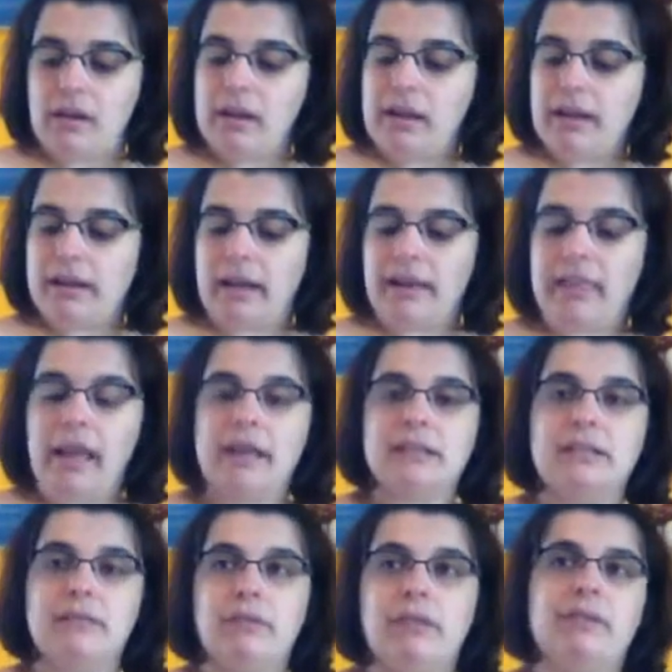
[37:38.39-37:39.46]
And I'd like
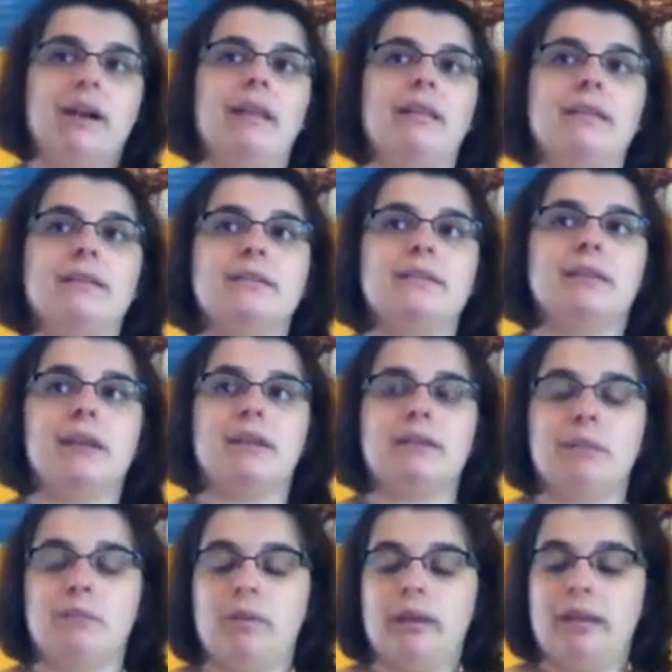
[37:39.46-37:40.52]
different colors because
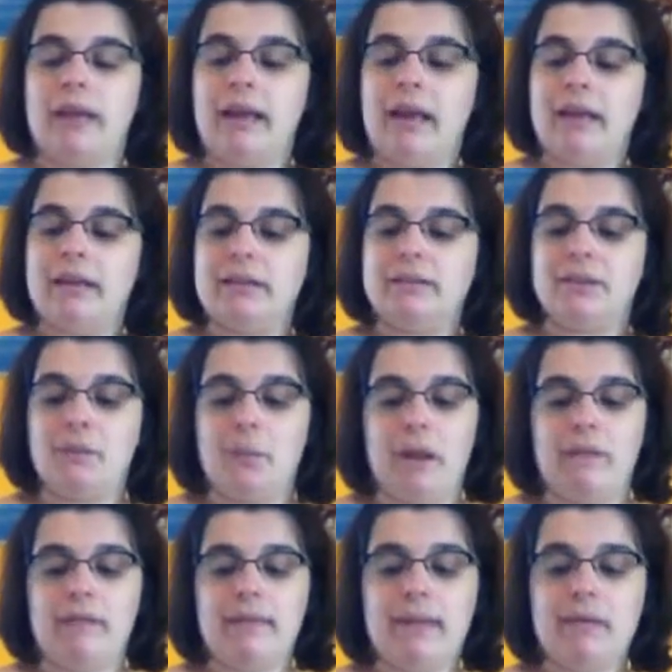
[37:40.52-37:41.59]
I'm really getting into
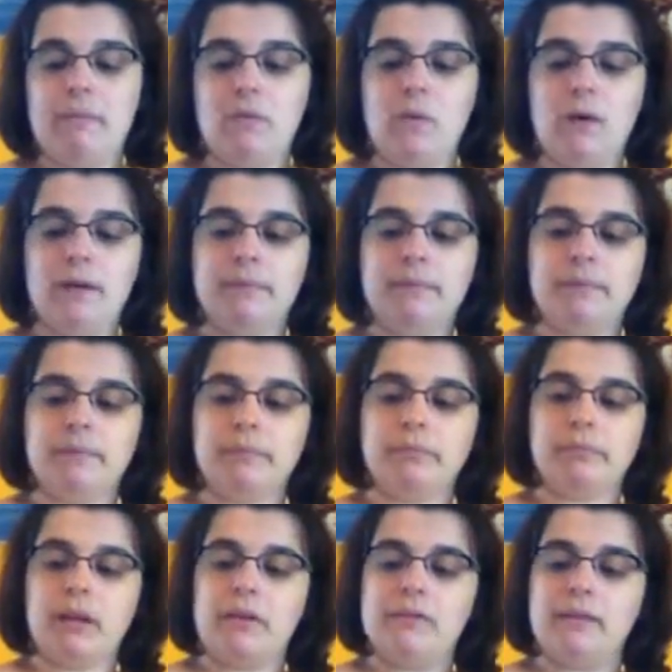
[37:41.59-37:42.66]
wearing them more.
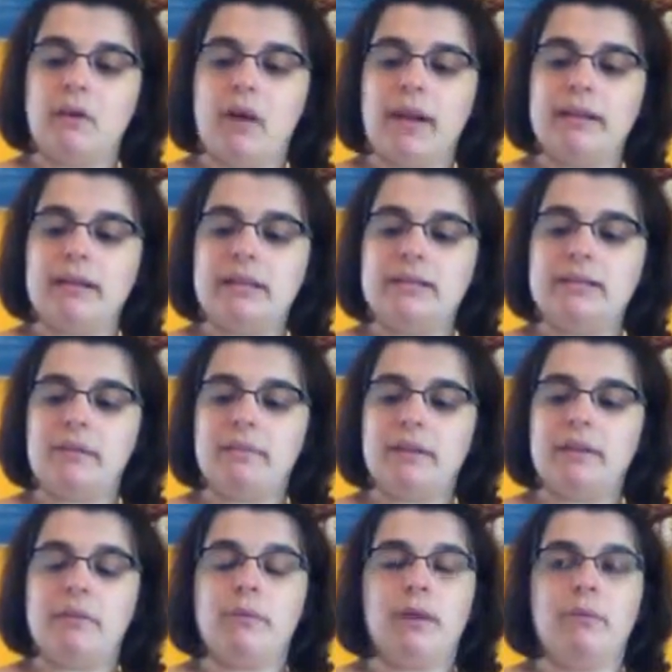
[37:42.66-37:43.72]
So I need
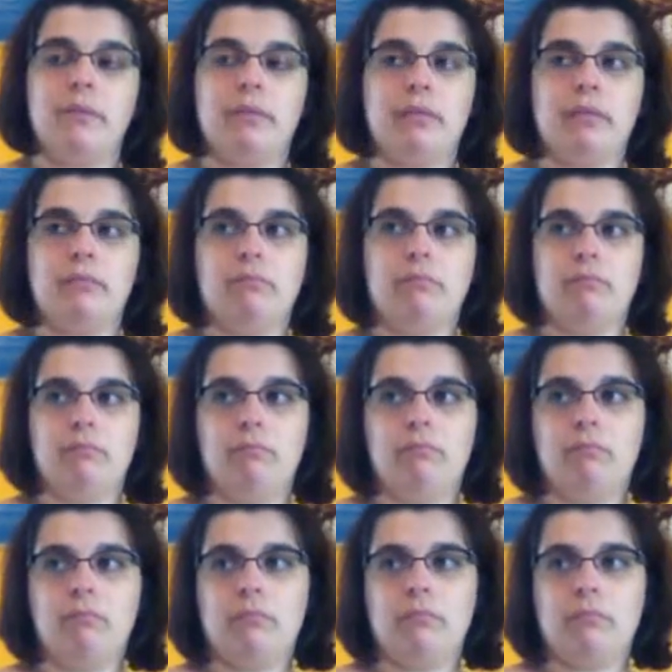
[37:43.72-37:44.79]
something to wear with
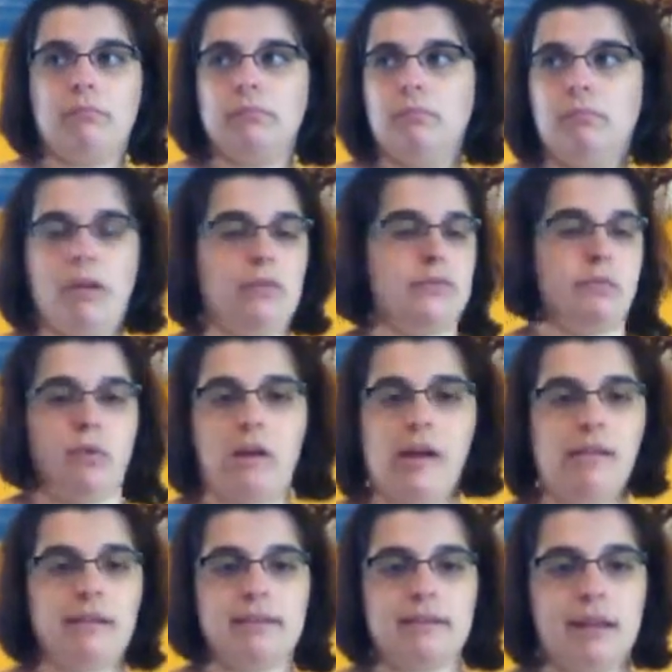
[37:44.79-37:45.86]
multiple
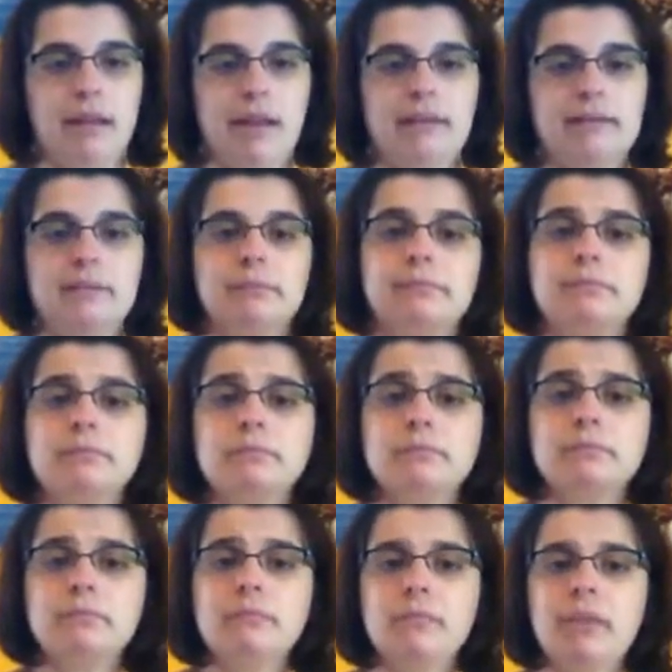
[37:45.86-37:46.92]
colors, I guess.
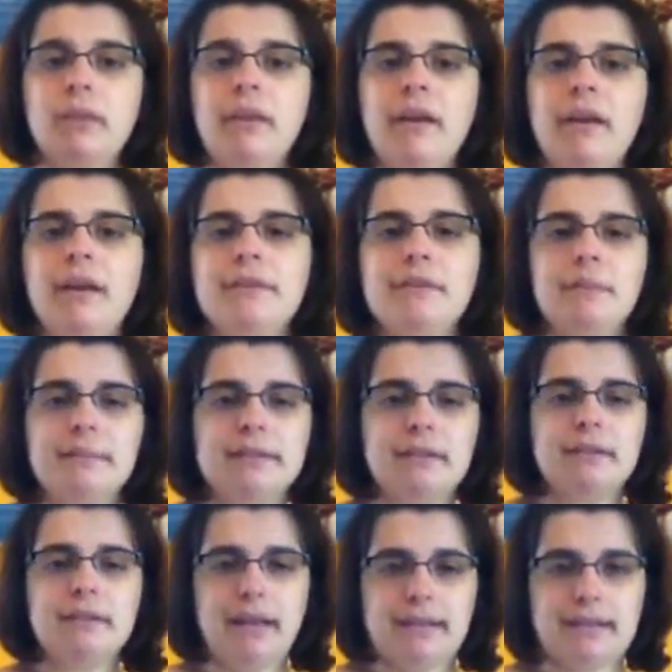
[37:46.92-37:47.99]
So I'm
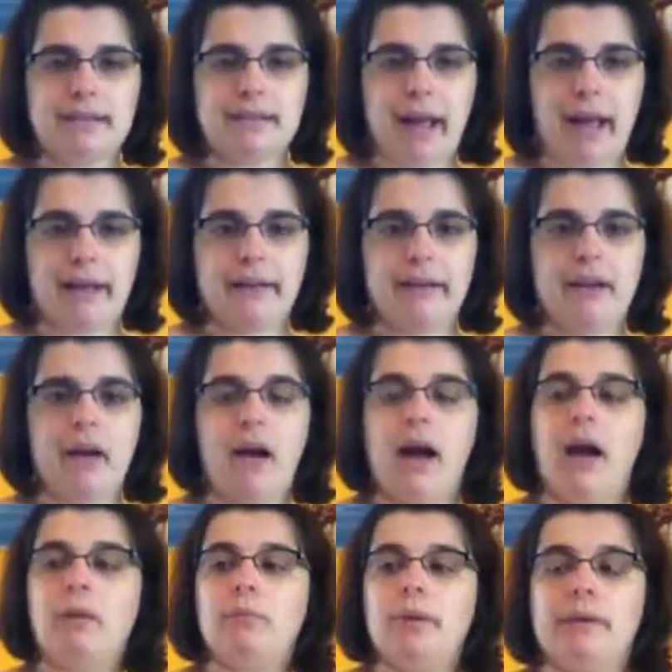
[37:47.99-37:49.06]
still not decided
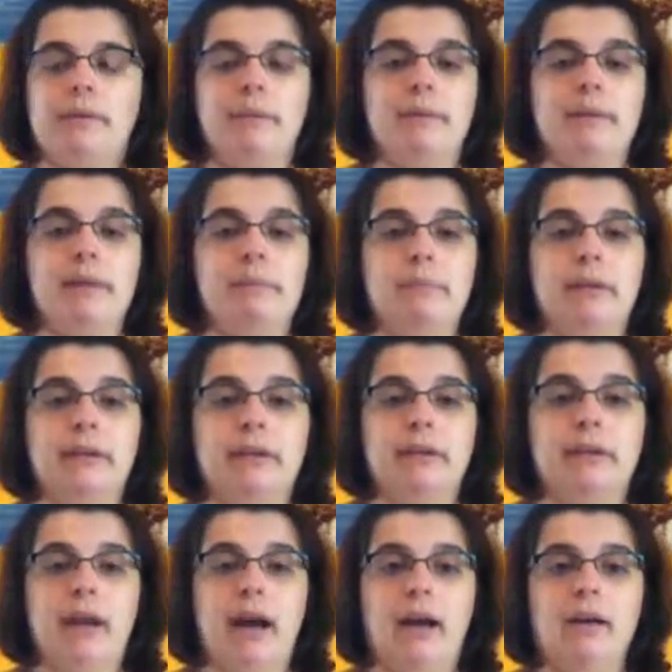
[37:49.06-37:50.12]
on whether I'm keeping it or
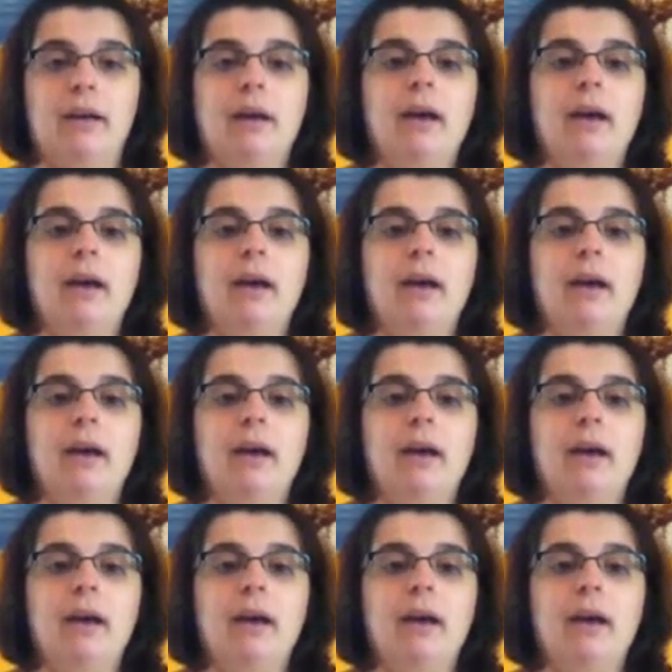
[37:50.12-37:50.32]
not.